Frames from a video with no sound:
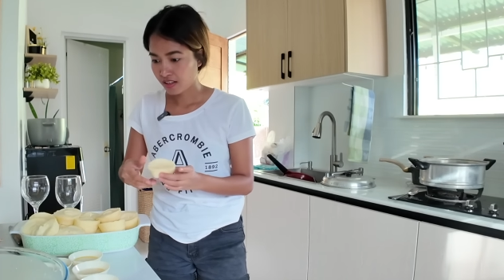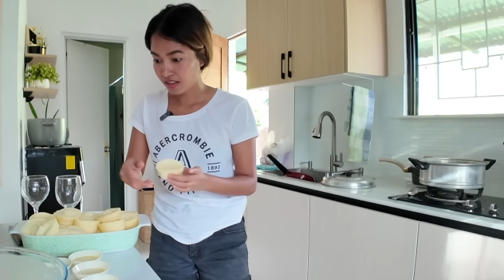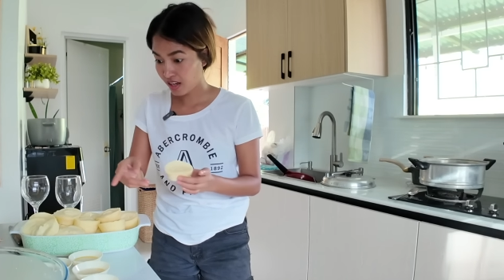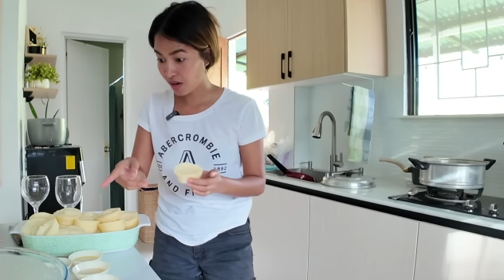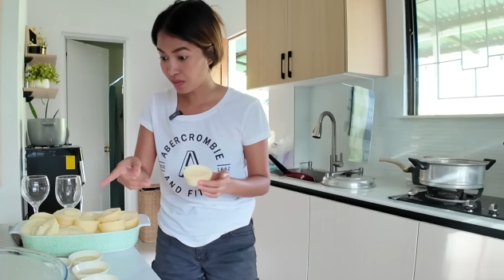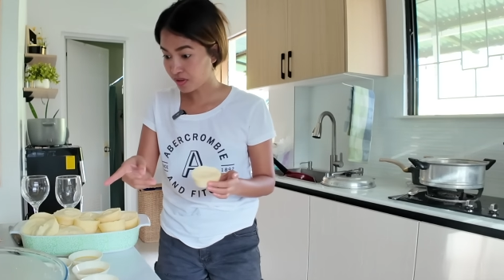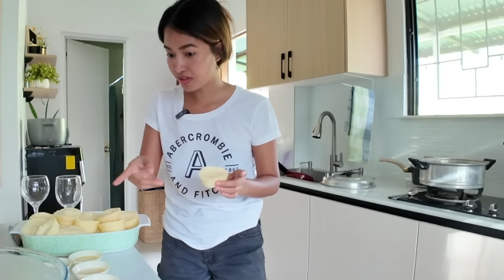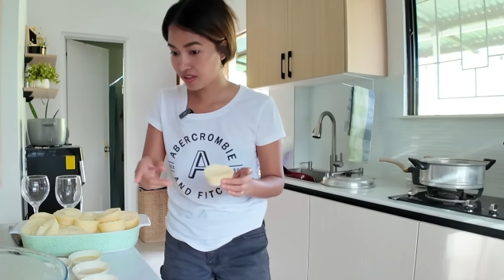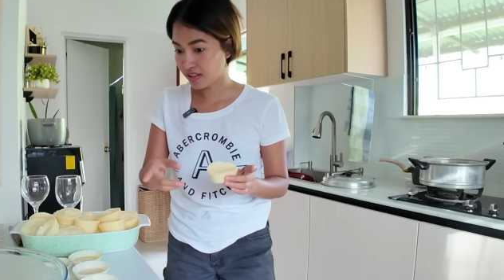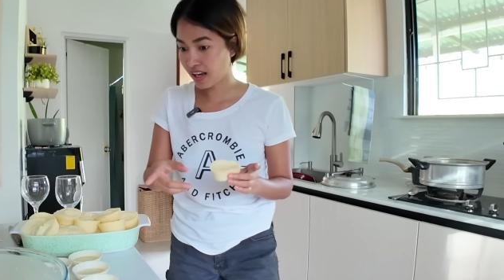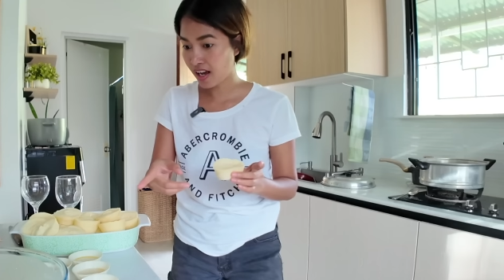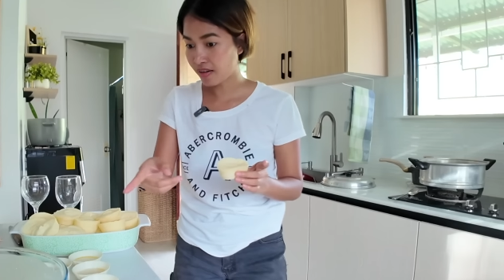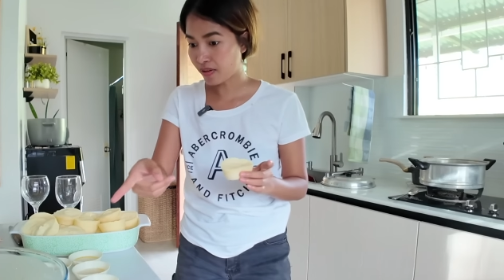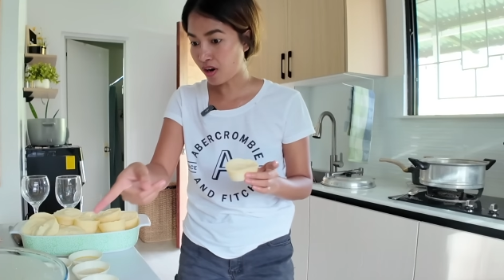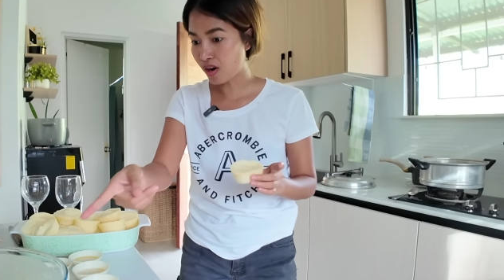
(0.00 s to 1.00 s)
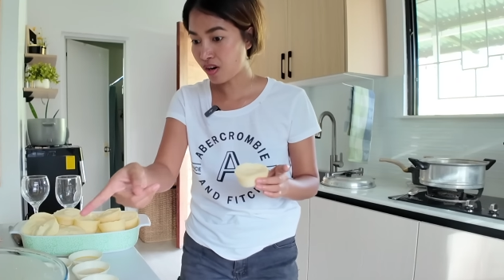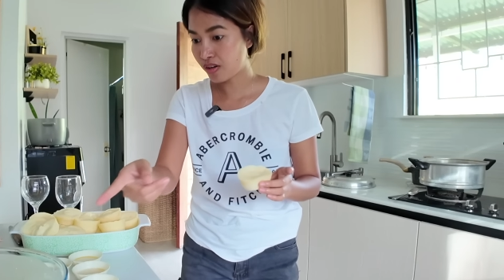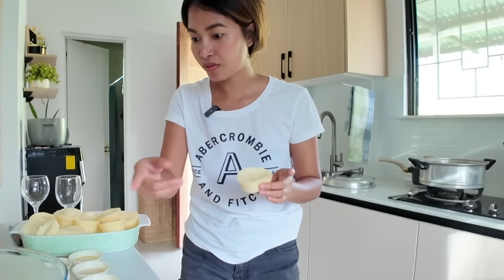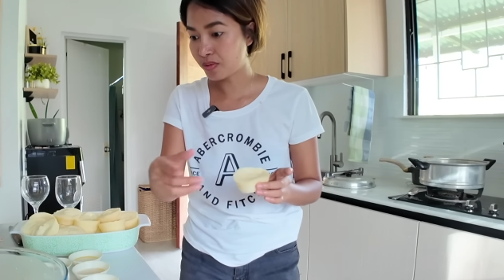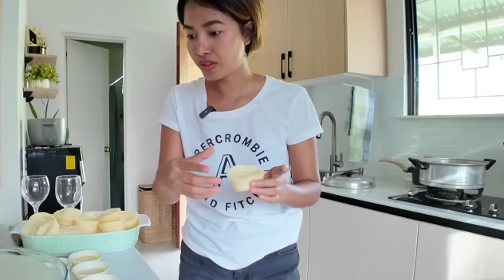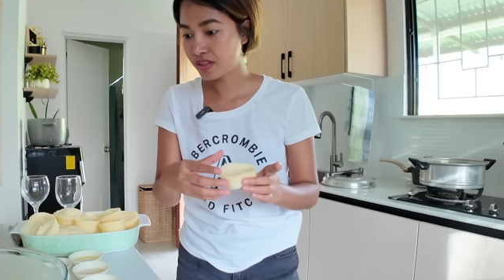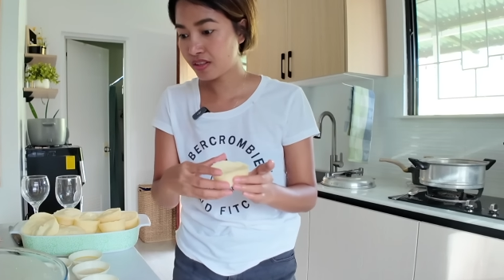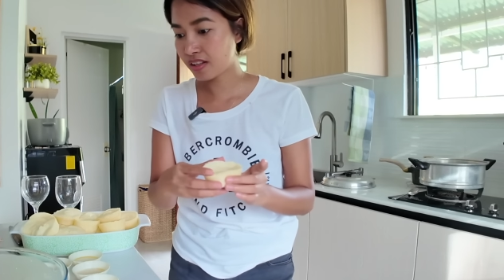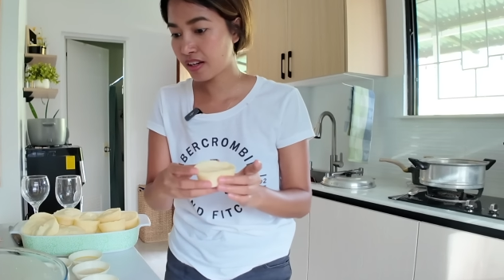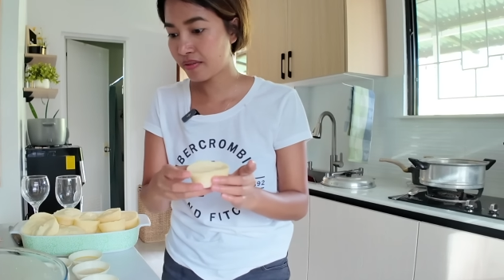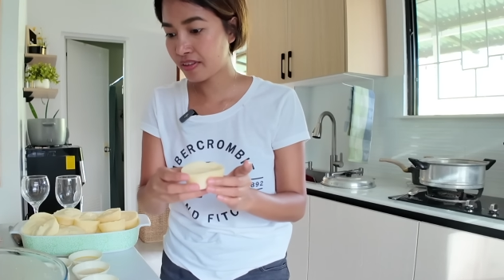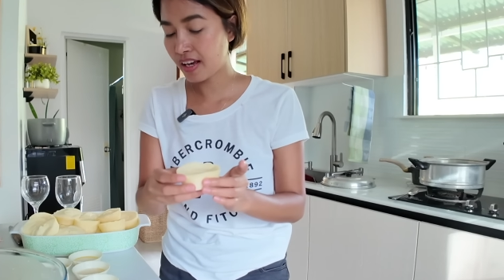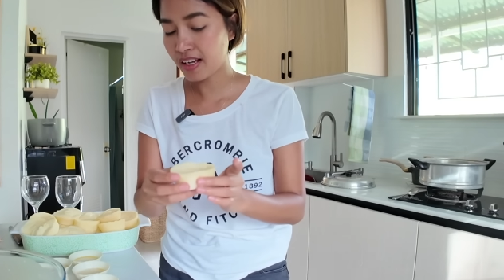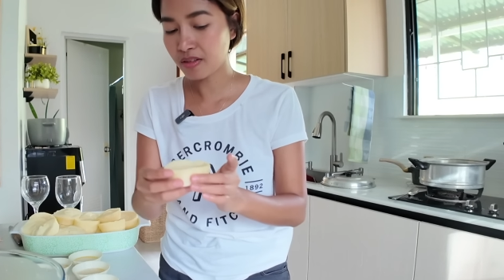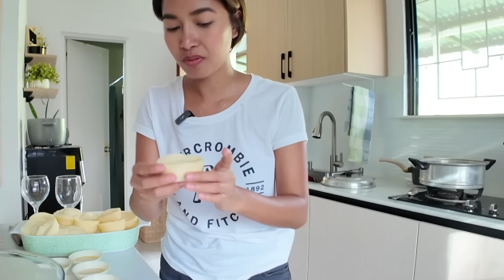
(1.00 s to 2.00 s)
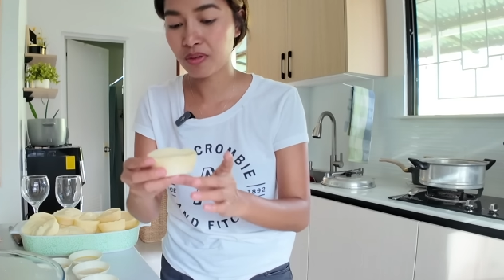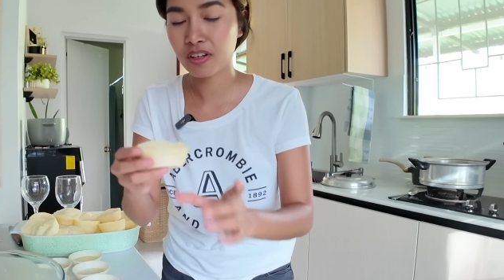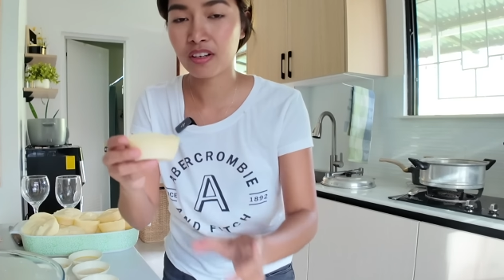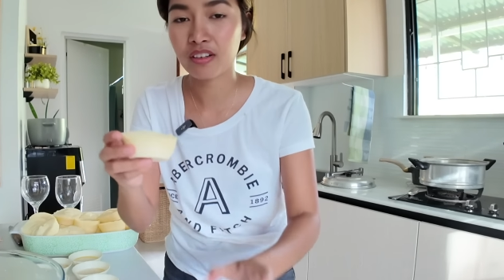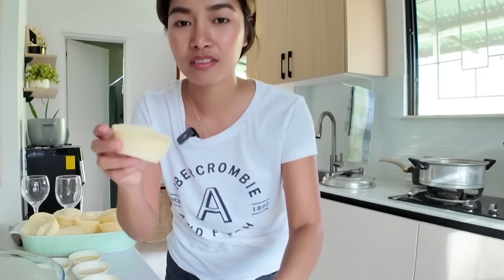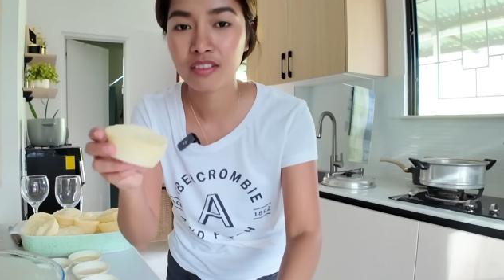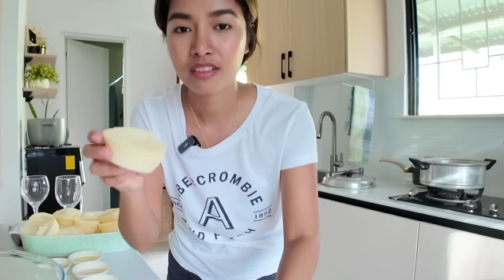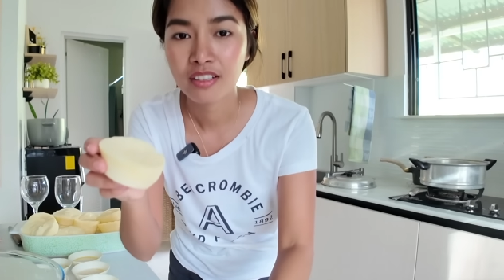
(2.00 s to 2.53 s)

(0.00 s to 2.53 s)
Yeah, we still have. Oh, we still have that one.